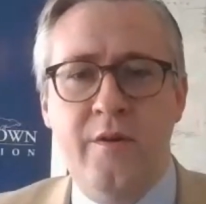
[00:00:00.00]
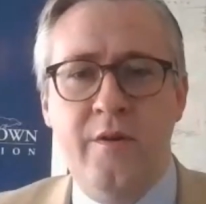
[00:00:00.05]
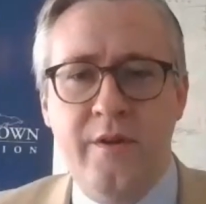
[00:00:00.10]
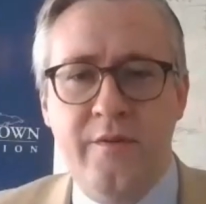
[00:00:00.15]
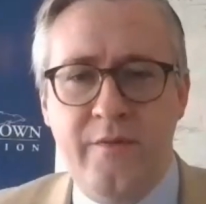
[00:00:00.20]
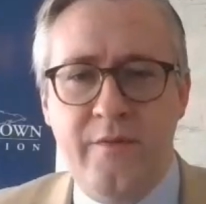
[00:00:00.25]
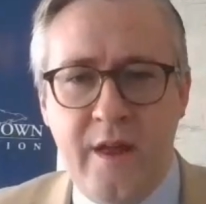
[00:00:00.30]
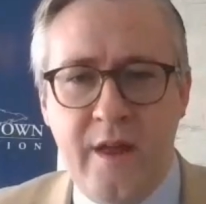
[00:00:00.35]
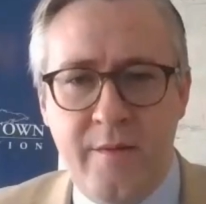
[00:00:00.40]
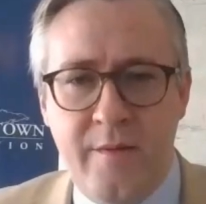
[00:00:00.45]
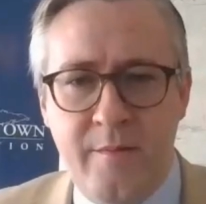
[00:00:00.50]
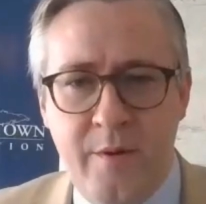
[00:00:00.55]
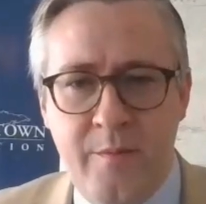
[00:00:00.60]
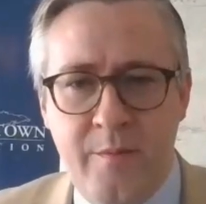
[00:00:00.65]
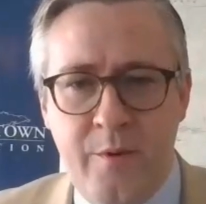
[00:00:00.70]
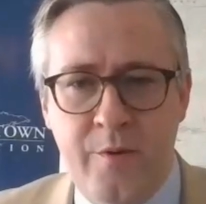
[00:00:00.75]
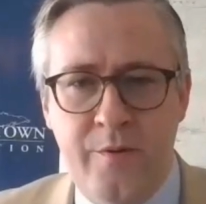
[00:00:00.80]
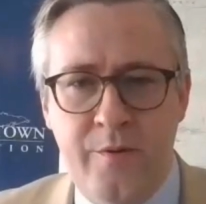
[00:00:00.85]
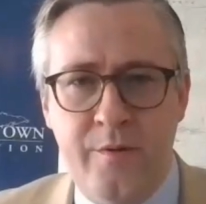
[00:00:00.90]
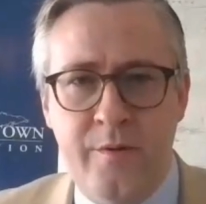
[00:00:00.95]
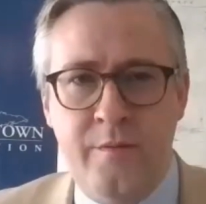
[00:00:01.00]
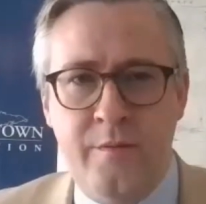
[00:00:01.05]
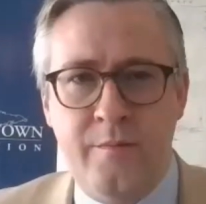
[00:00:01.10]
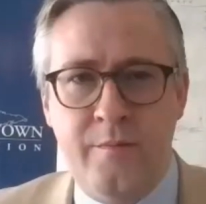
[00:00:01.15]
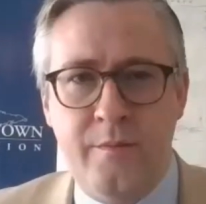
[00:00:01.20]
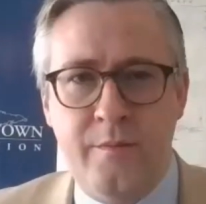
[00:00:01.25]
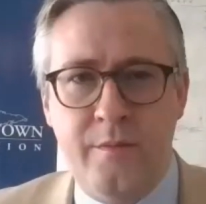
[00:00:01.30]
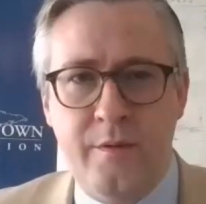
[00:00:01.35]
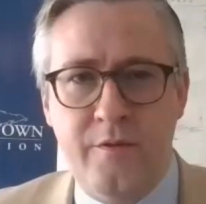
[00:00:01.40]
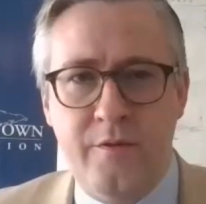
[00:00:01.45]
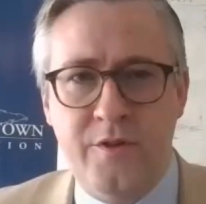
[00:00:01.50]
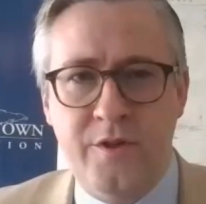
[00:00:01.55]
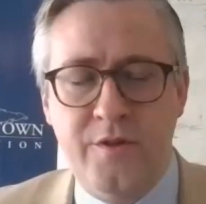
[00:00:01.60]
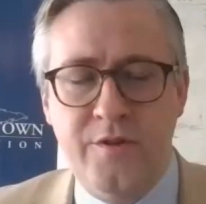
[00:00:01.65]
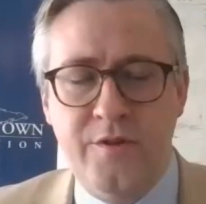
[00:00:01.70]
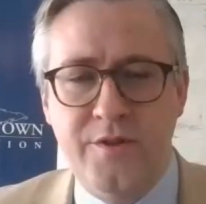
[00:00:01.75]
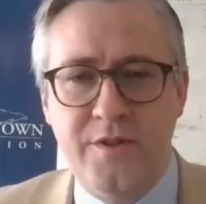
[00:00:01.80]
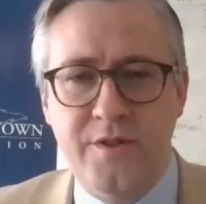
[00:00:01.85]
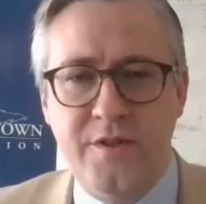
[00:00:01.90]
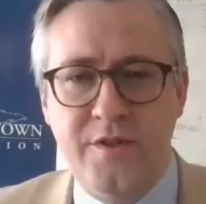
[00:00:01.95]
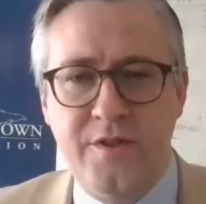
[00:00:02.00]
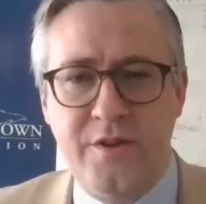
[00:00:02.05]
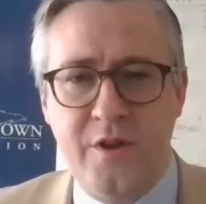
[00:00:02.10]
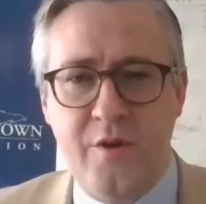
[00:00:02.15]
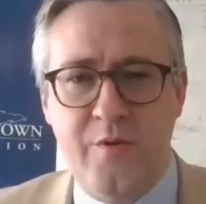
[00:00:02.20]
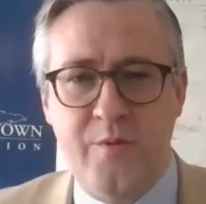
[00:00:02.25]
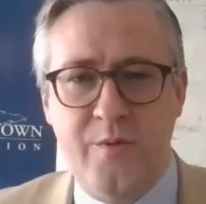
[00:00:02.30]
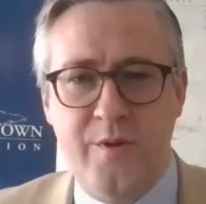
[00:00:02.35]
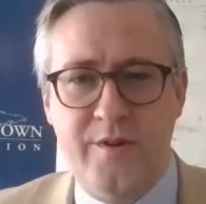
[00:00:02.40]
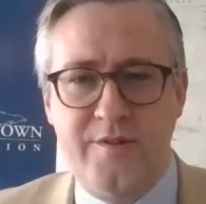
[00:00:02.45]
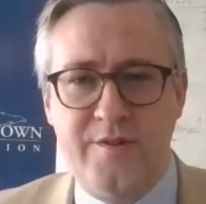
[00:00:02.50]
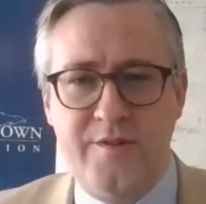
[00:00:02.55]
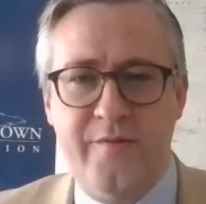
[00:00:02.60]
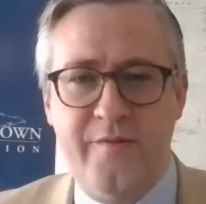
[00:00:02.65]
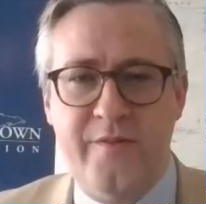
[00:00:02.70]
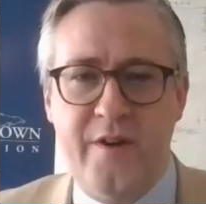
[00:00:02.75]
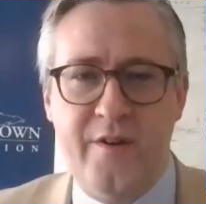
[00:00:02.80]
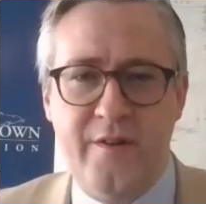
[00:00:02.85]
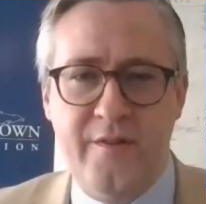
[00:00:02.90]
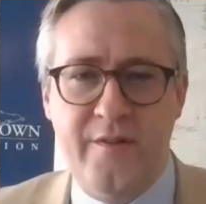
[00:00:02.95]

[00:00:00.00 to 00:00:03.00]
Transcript: we know that Vladimir Putin chooses his own words